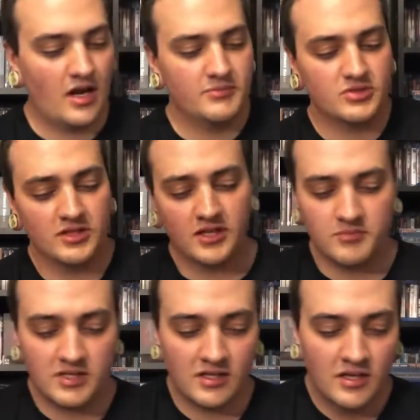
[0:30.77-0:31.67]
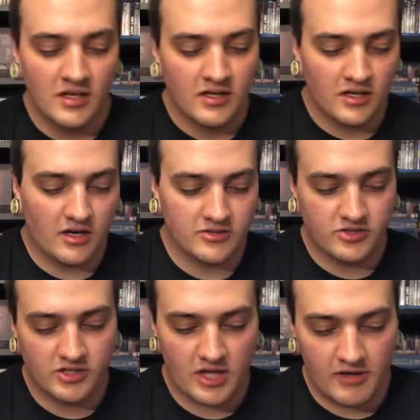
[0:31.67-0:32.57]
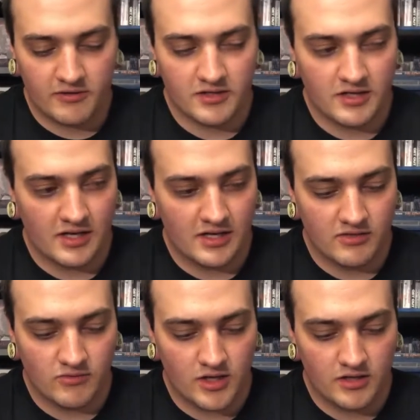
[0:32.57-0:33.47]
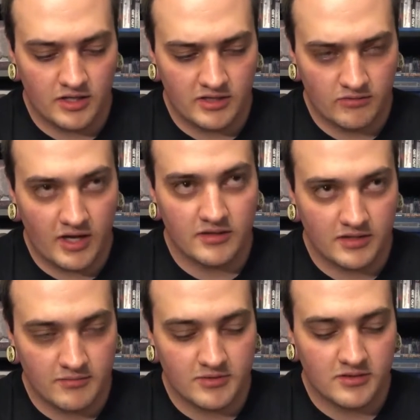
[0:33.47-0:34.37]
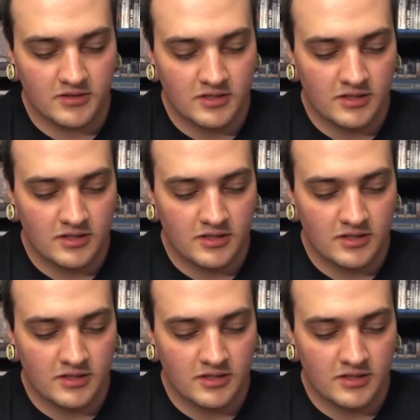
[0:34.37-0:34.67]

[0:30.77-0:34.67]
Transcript: So I got to meet Andre Gower and Ryan Lambert